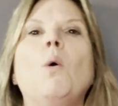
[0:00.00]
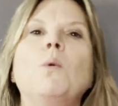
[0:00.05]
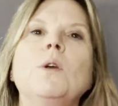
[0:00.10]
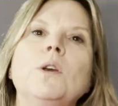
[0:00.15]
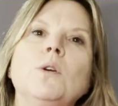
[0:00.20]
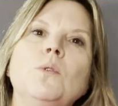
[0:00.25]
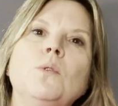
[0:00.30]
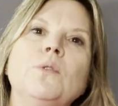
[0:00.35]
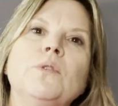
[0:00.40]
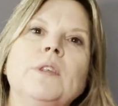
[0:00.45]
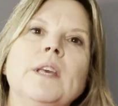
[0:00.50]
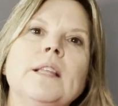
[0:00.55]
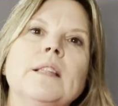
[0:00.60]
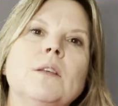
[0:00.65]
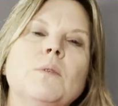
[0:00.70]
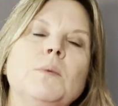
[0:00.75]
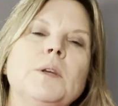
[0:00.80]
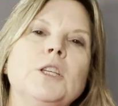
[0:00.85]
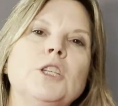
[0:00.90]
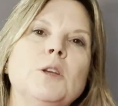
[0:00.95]
We all think
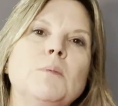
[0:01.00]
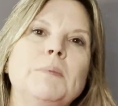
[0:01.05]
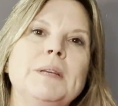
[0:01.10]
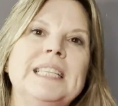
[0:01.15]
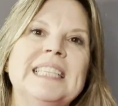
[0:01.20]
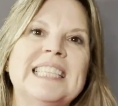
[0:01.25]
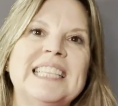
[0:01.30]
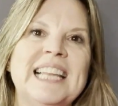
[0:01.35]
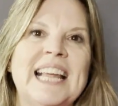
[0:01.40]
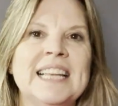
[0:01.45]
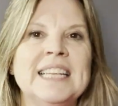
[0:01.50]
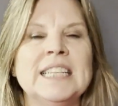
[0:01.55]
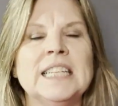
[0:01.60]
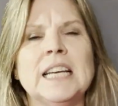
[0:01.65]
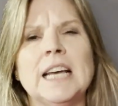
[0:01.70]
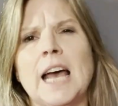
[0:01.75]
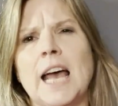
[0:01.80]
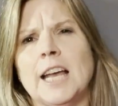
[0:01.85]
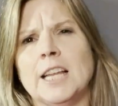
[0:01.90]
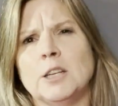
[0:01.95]
that we should be
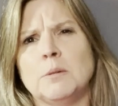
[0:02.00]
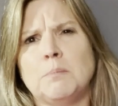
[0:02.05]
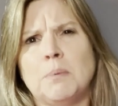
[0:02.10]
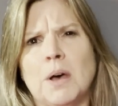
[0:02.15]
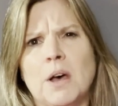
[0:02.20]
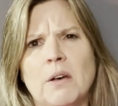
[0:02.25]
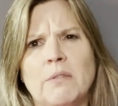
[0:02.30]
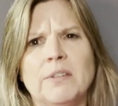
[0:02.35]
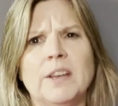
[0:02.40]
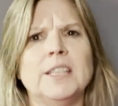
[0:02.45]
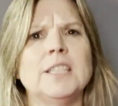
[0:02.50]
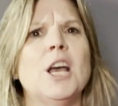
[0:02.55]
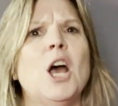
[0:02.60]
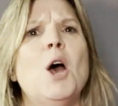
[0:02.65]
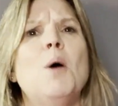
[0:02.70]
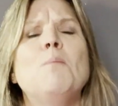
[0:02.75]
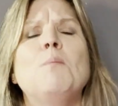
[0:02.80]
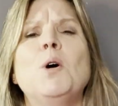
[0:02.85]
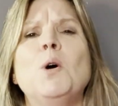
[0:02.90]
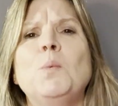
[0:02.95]
slender and perfect,
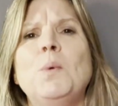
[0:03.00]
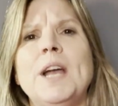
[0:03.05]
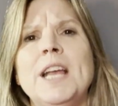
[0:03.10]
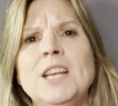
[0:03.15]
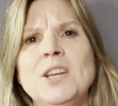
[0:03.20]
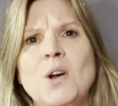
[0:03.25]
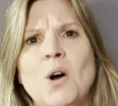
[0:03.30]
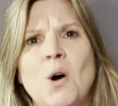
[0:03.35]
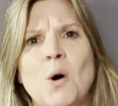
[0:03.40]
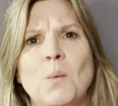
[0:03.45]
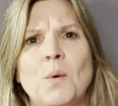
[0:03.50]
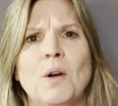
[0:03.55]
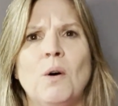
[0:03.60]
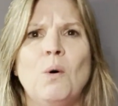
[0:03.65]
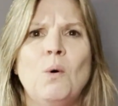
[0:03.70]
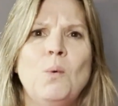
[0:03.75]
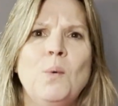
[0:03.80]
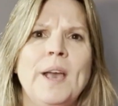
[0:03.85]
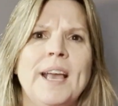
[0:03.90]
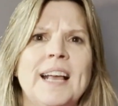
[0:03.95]
but we're not. We're
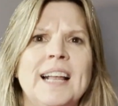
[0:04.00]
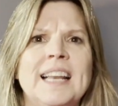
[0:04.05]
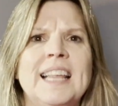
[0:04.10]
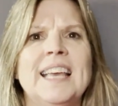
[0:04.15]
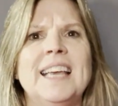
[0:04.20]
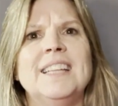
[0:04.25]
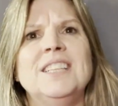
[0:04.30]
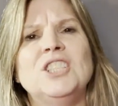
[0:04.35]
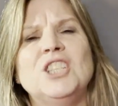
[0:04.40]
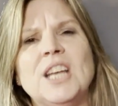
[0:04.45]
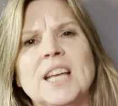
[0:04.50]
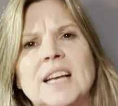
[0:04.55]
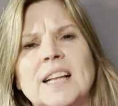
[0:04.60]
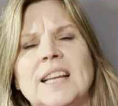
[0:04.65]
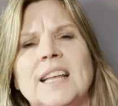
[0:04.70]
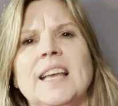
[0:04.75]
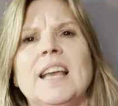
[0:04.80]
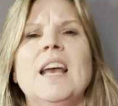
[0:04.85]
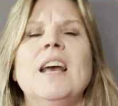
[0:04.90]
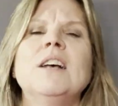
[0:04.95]
all wiggly and
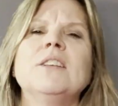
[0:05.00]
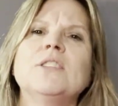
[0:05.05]
jiggly.